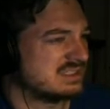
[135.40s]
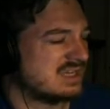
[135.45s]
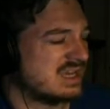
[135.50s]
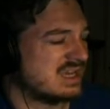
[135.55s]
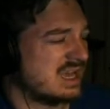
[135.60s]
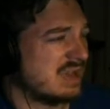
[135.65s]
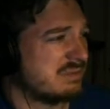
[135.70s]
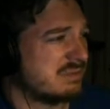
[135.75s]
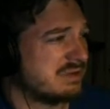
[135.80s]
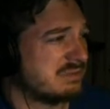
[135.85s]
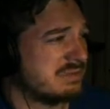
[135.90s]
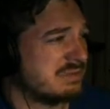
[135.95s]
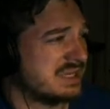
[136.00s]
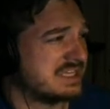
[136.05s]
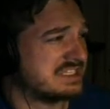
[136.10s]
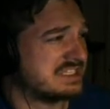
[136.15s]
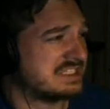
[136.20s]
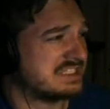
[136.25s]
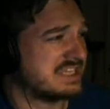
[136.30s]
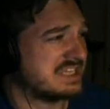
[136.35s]
I mean, it makes
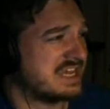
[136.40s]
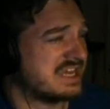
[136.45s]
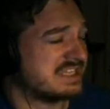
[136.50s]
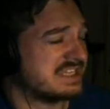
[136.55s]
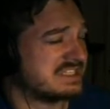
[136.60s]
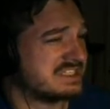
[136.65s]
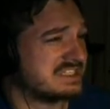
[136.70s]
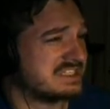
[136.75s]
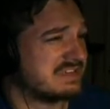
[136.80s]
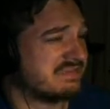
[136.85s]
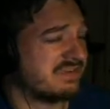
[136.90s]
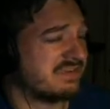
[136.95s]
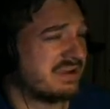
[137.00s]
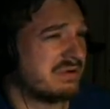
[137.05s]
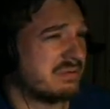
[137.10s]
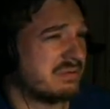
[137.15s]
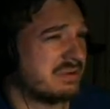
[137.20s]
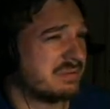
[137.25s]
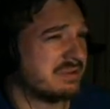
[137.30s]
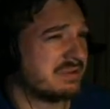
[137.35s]
sense. If I
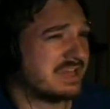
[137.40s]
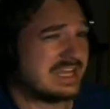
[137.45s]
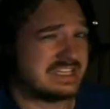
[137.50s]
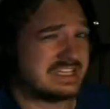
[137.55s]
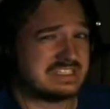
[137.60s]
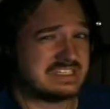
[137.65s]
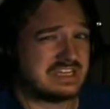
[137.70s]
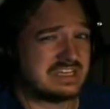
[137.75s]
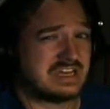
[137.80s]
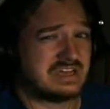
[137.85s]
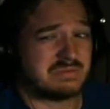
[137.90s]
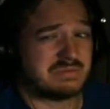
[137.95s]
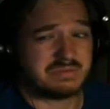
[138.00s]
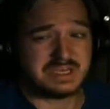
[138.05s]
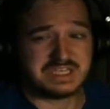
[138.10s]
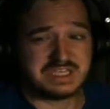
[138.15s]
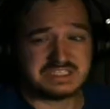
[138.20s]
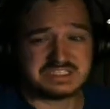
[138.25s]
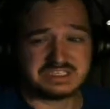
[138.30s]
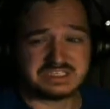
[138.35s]
remember last time,
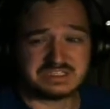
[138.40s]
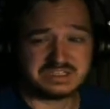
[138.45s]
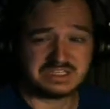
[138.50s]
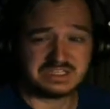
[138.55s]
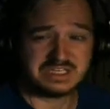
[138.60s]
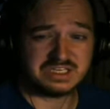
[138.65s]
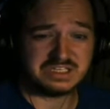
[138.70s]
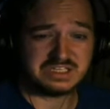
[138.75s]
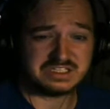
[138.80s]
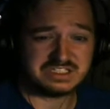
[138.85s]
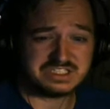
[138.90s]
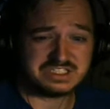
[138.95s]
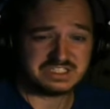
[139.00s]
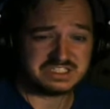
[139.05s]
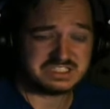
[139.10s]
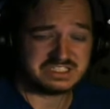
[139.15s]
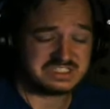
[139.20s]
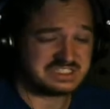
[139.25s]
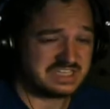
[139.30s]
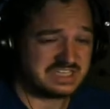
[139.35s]
basically, she
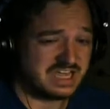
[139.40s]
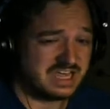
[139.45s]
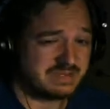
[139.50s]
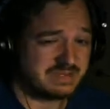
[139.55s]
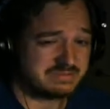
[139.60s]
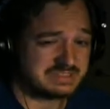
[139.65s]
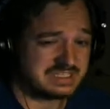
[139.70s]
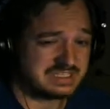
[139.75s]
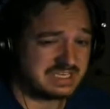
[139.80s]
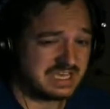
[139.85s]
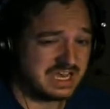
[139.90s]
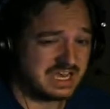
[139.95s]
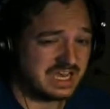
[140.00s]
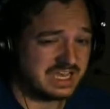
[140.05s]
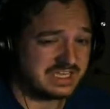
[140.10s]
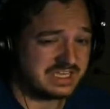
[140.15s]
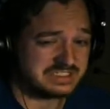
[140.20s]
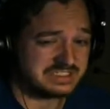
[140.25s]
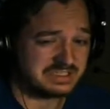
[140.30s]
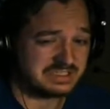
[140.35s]
stabs the eye
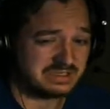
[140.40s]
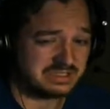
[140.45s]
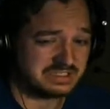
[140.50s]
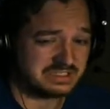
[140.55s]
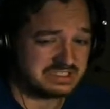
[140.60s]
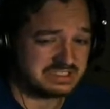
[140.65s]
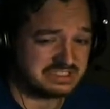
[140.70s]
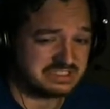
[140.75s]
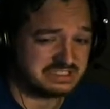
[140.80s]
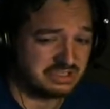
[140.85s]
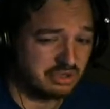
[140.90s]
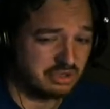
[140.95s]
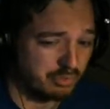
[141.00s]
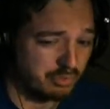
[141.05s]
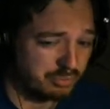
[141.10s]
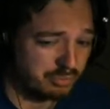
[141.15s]
until it's soup.